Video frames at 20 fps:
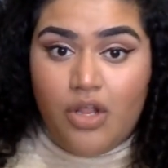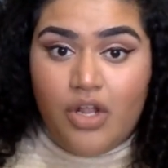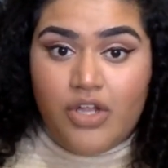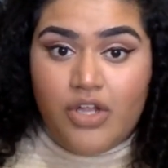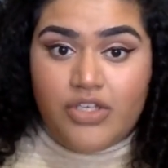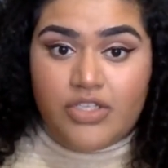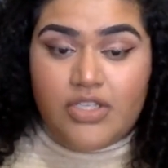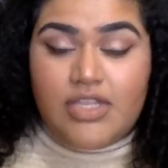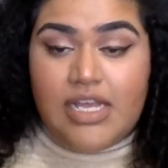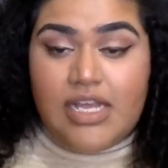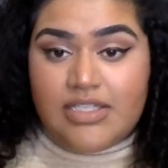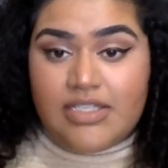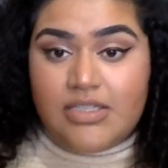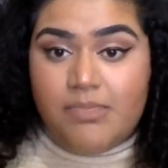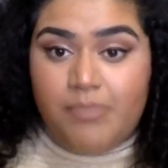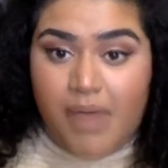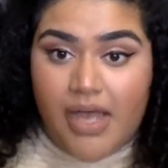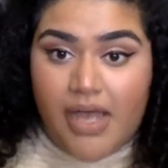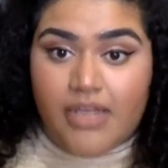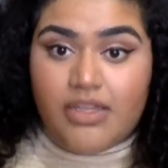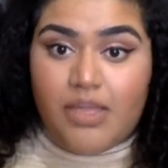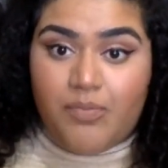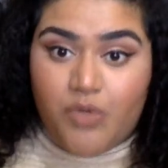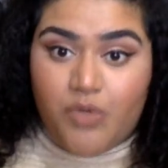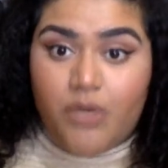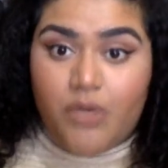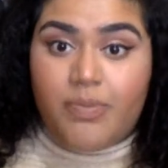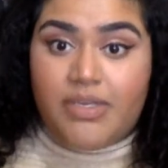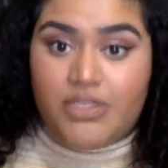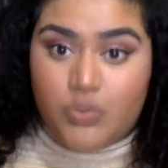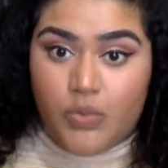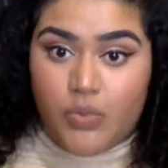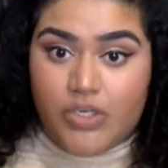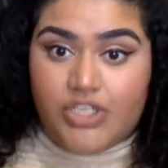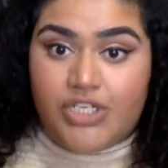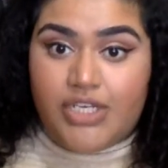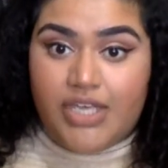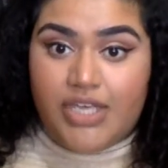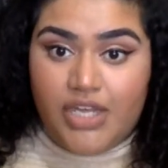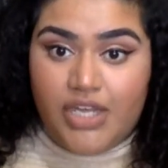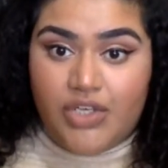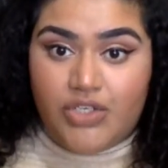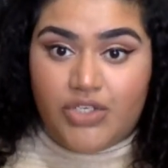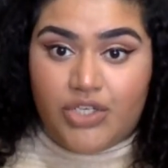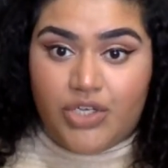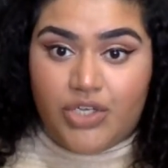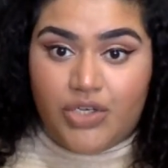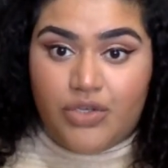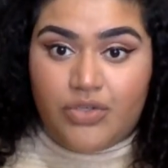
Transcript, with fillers: So that's the bag that I'm going to be switching into.